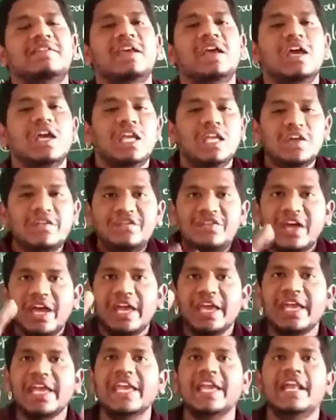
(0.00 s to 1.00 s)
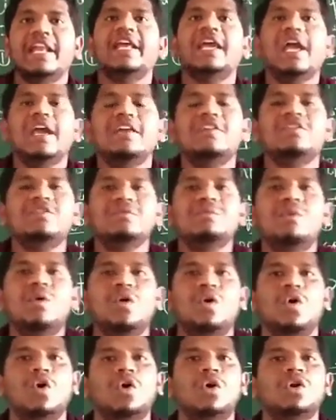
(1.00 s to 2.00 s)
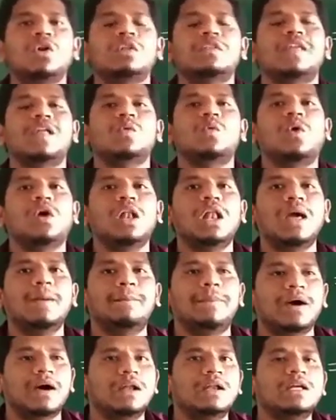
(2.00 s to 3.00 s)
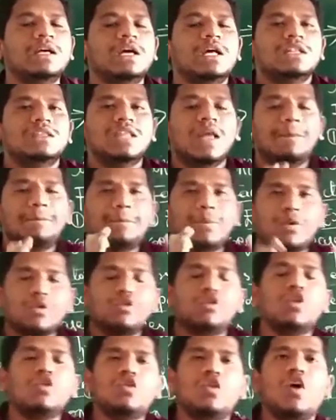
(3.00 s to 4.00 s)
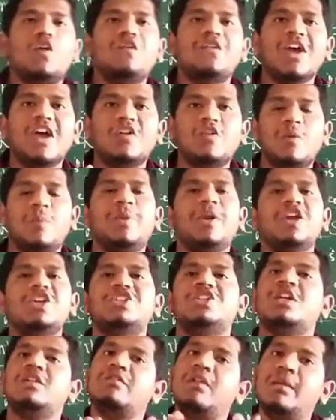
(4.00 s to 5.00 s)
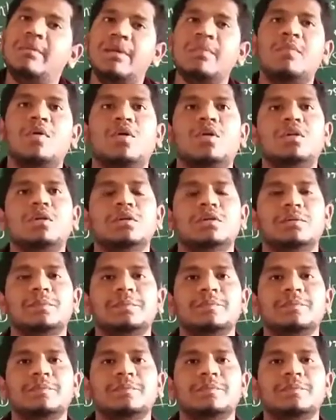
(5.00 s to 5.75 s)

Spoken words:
If the area is more, then what will happen? The process of evaporation will be more.